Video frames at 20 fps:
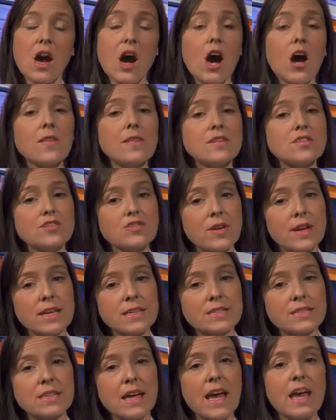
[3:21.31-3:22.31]
on the
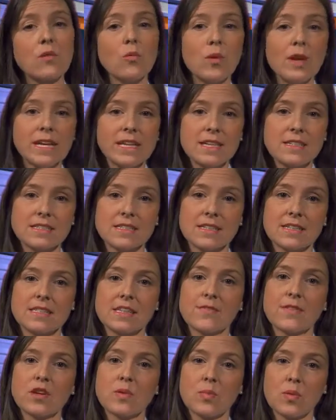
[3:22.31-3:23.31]
strengths and weaknesses
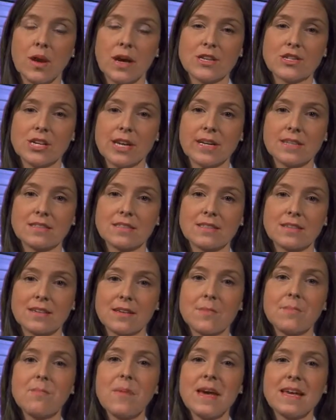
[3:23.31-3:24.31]
of their projects
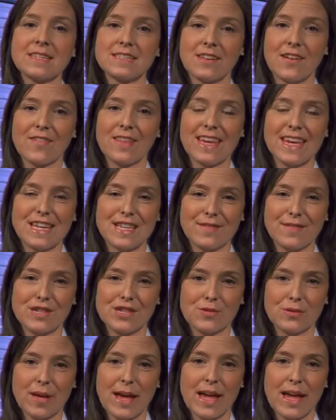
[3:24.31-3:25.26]
based on the individual